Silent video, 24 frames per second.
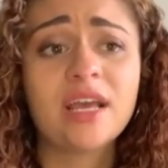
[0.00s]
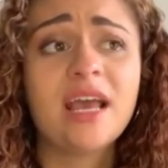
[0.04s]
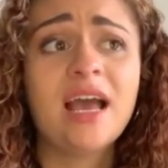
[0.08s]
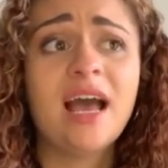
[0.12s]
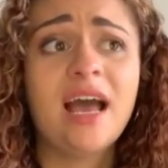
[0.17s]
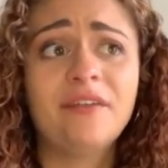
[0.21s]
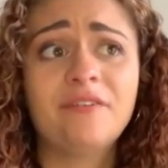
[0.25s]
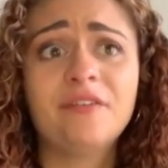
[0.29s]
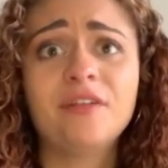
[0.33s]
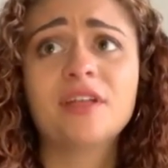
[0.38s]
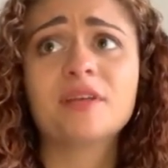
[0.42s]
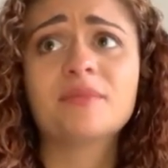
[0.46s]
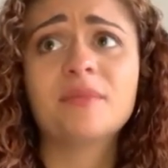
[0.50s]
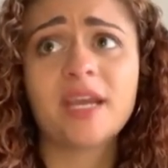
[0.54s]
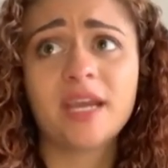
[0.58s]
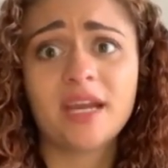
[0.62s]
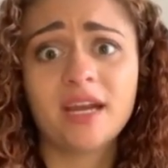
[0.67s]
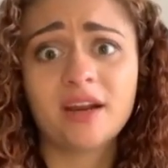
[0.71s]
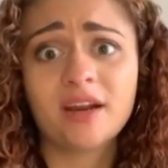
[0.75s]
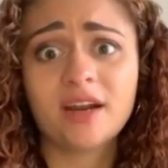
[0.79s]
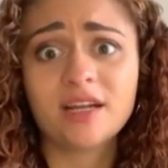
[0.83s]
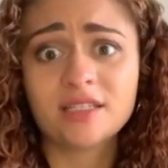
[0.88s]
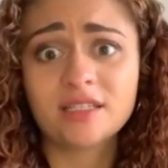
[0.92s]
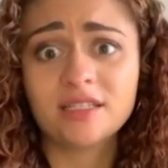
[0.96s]
I feel like my
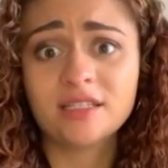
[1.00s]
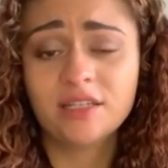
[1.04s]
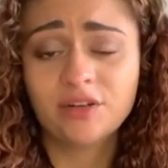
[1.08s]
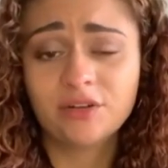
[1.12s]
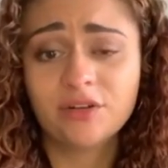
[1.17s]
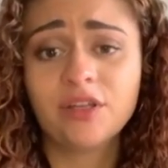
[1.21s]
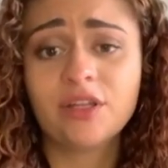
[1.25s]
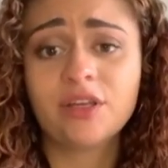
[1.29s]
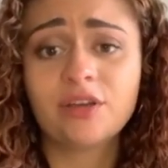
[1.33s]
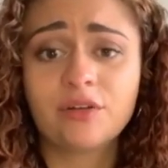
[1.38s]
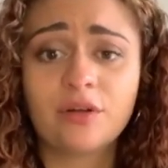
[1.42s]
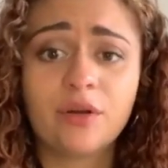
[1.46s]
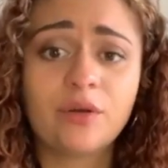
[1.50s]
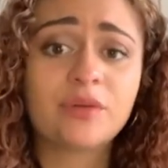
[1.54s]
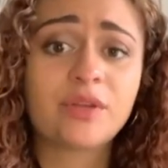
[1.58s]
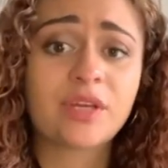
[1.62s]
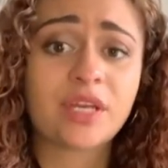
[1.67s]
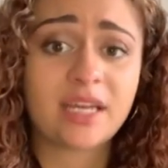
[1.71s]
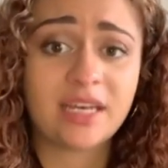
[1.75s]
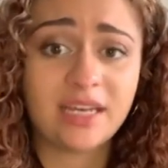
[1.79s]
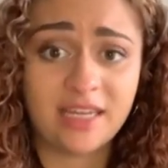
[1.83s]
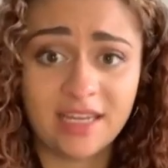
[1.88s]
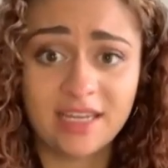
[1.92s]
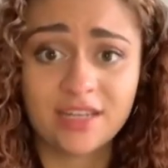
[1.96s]
hair has literally grown like
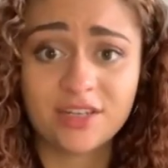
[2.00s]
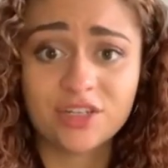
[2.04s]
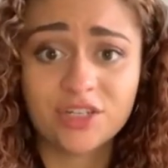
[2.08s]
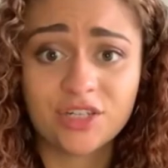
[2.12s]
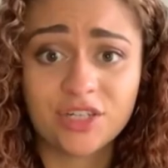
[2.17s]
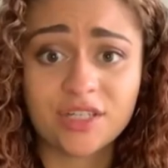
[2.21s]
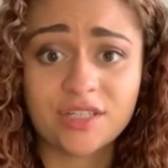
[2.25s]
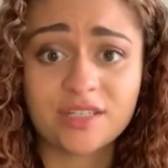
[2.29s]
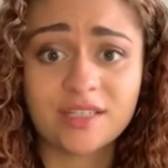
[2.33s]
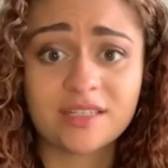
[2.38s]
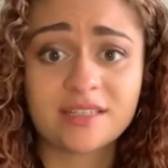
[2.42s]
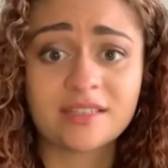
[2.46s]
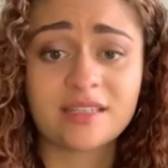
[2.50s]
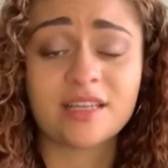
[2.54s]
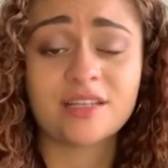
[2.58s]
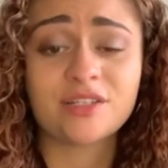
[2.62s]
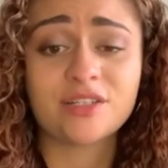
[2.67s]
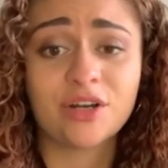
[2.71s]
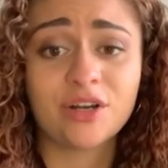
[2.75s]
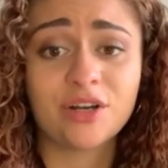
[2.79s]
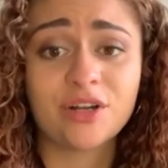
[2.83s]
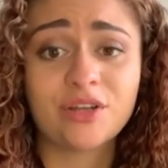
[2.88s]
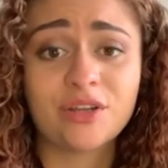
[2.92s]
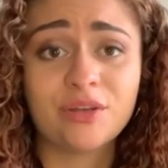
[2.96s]
an inch just since I
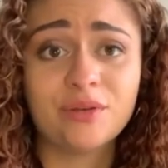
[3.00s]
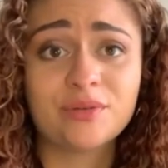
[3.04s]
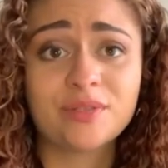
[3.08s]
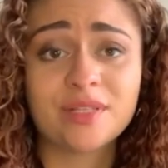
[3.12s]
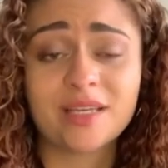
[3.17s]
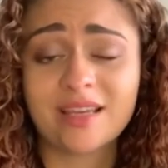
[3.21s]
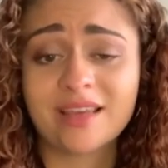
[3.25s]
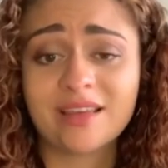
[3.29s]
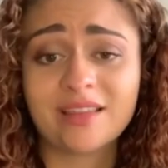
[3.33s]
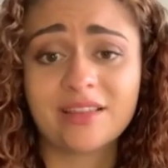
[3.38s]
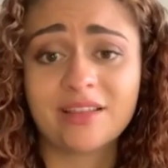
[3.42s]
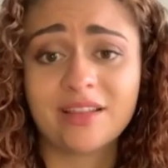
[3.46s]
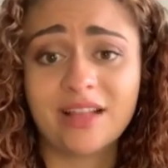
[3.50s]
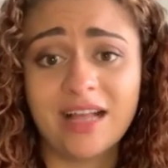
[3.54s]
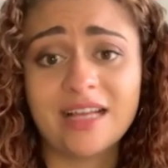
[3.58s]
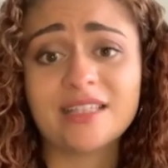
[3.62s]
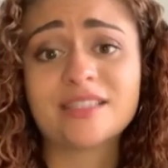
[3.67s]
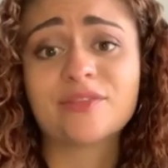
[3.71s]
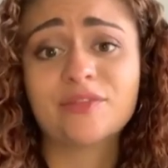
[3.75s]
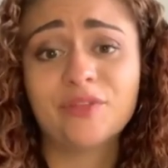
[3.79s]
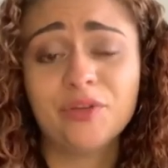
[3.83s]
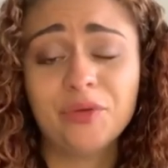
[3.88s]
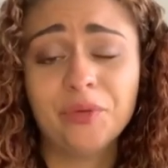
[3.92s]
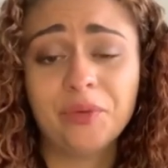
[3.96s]
started using it in the last
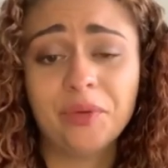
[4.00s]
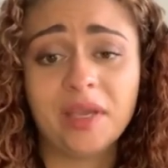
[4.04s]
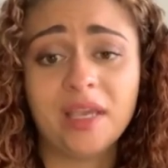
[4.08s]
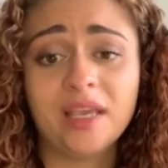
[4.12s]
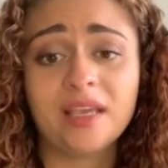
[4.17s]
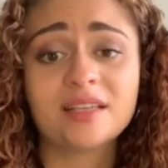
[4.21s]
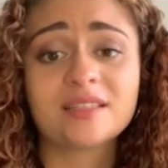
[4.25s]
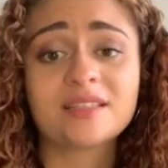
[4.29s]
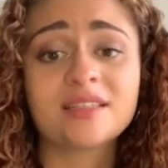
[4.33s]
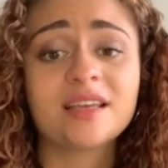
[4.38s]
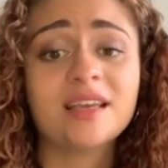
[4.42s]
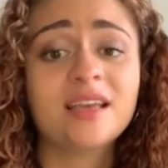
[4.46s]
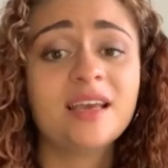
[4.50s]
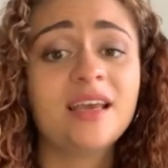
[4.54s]
few weeks.